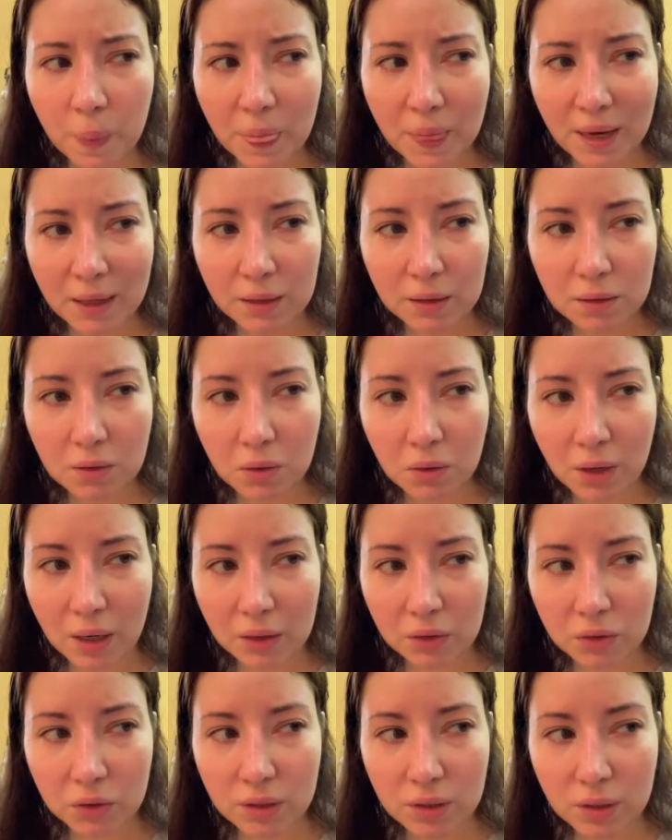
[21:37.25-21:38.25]
I didn't know
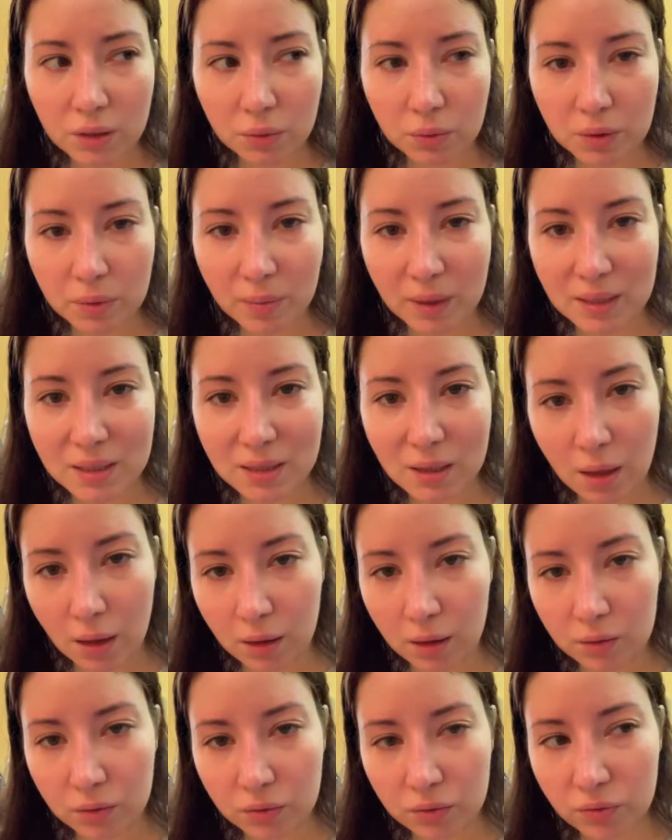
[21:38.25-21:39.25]
how to deal with
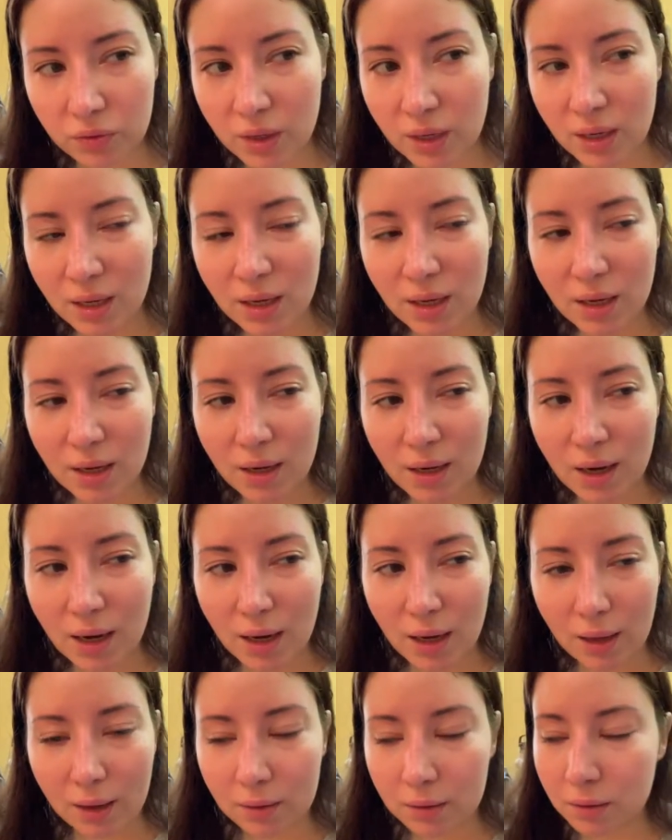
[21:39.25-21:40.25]
myself.
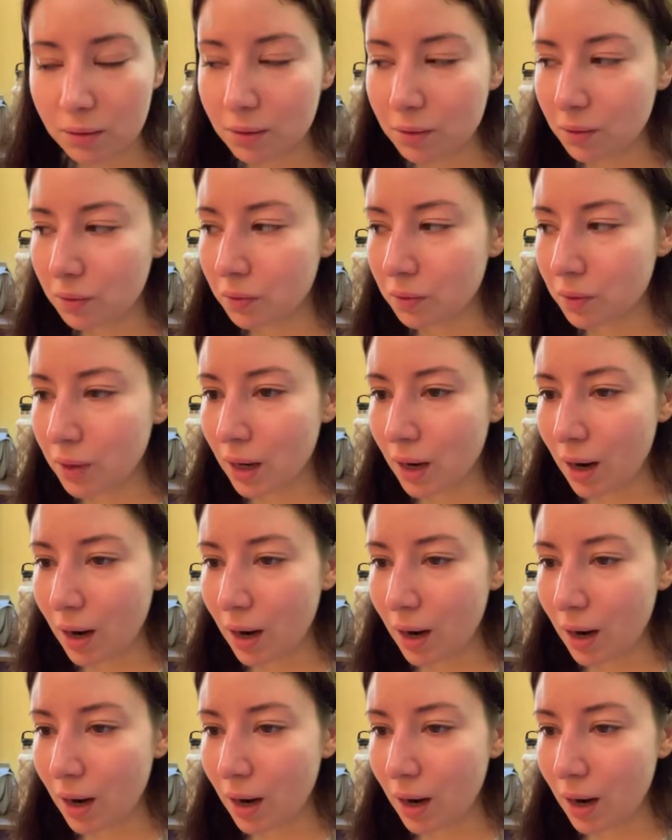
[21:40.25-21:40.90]
I didn't know,